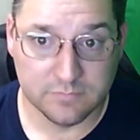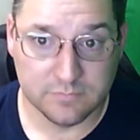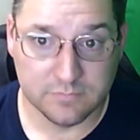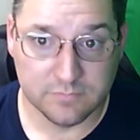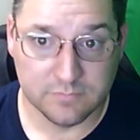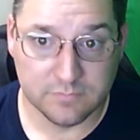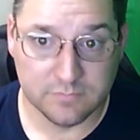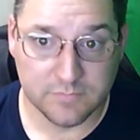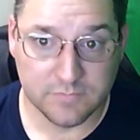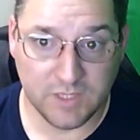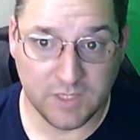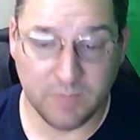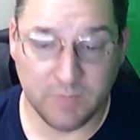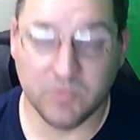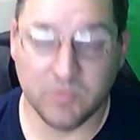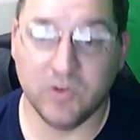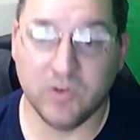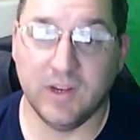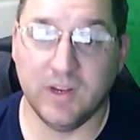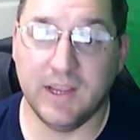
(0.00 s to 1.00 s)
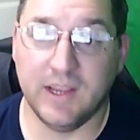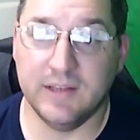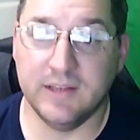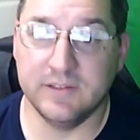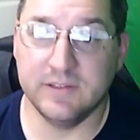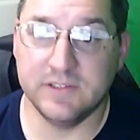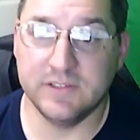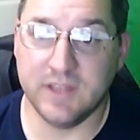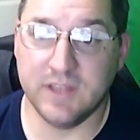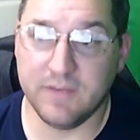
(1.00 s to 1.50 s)
keep creating
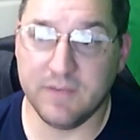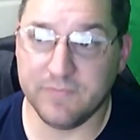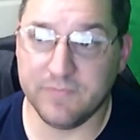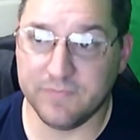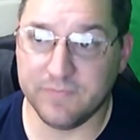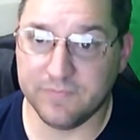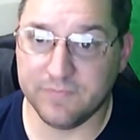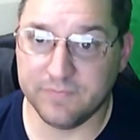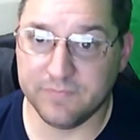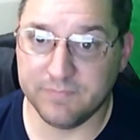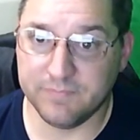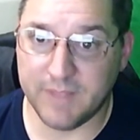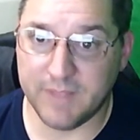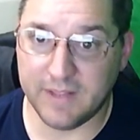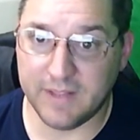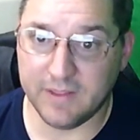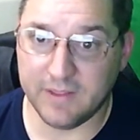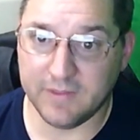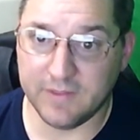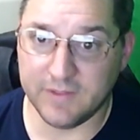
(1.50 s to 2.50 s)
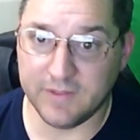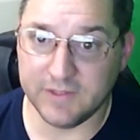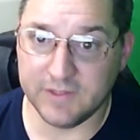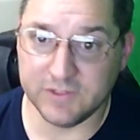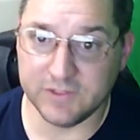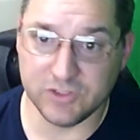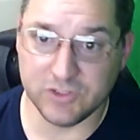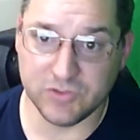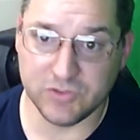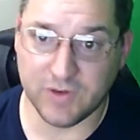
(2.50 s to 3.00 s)
stuff, making things
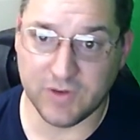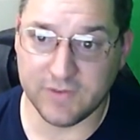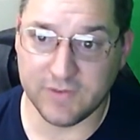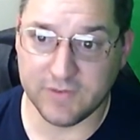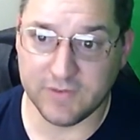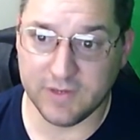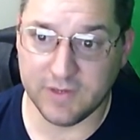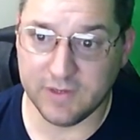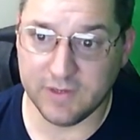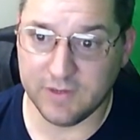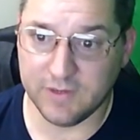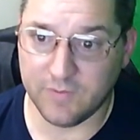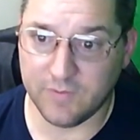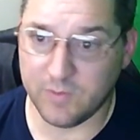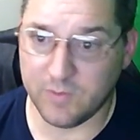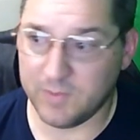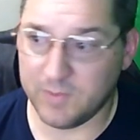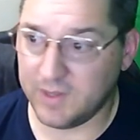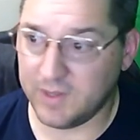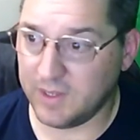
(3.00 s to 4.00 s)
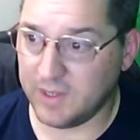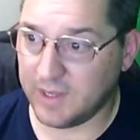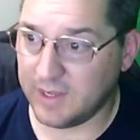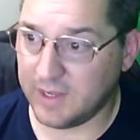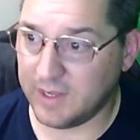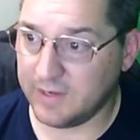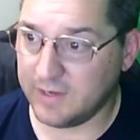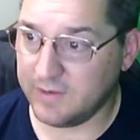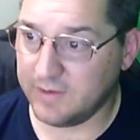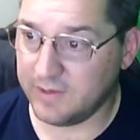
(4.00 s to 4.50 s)
interesting, giving me
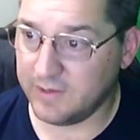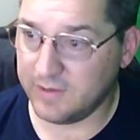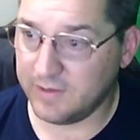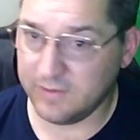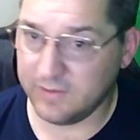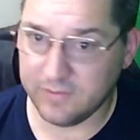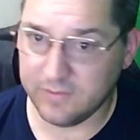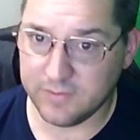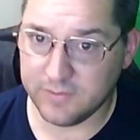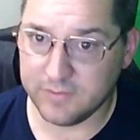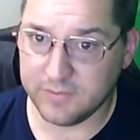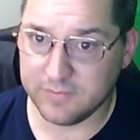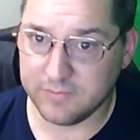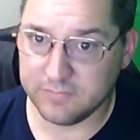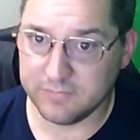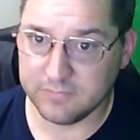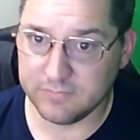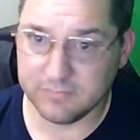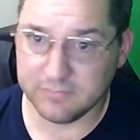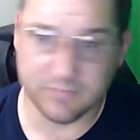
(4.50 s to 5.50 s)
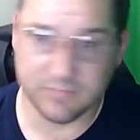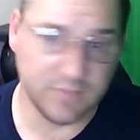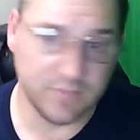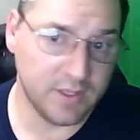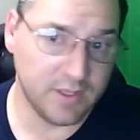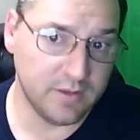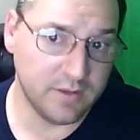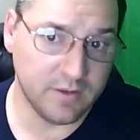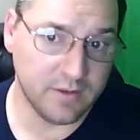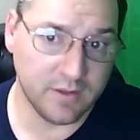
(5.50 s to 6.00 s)
ideas,
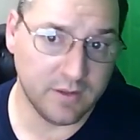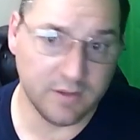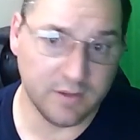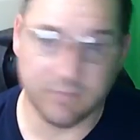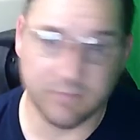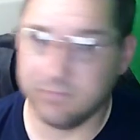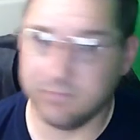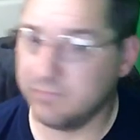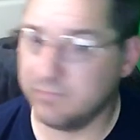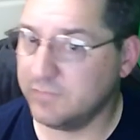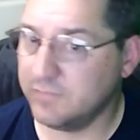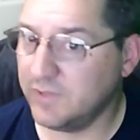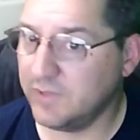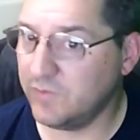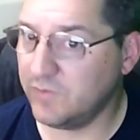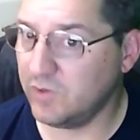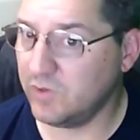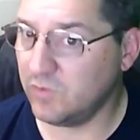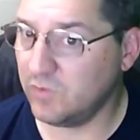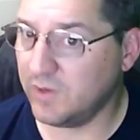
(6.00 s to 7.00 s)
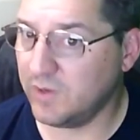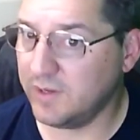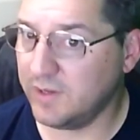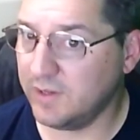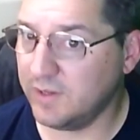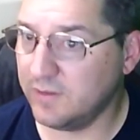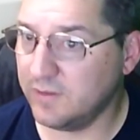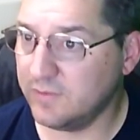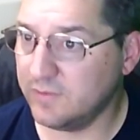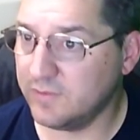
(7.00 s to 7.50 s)
and giving you
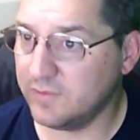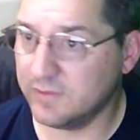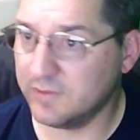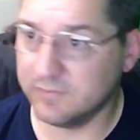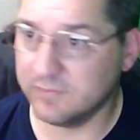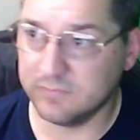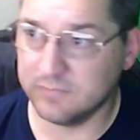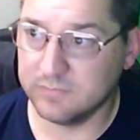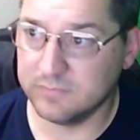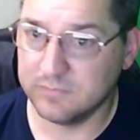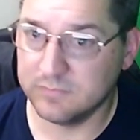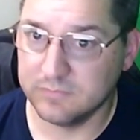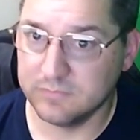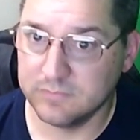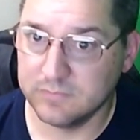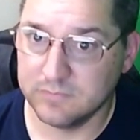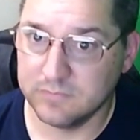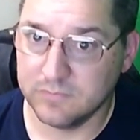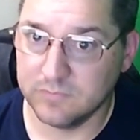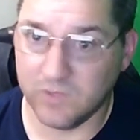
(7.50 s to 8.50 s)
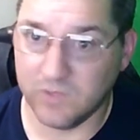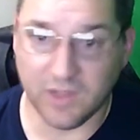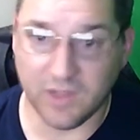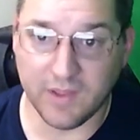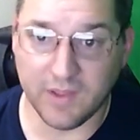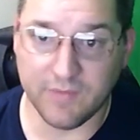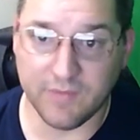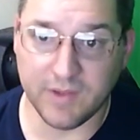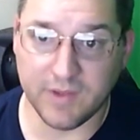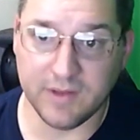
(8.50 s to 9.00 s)
ideas, and we all have
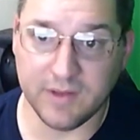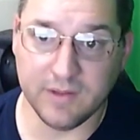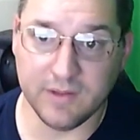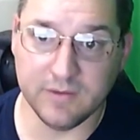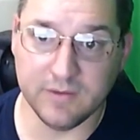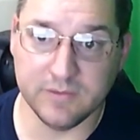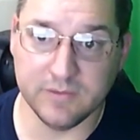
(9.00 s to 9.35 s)
ideas.